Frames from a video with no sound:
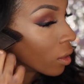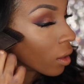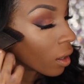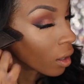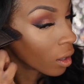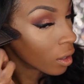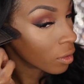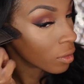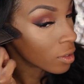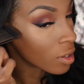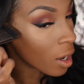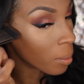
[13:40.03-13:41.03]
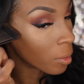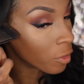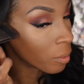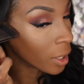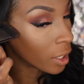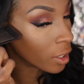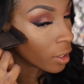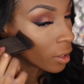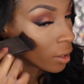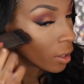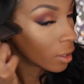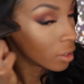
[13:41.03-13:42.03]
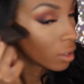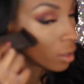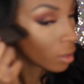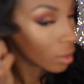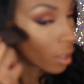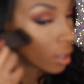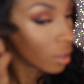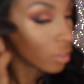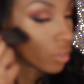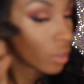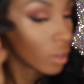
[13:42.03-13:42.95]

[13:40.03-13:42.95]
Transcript: there at the top of my ear, and then kind of,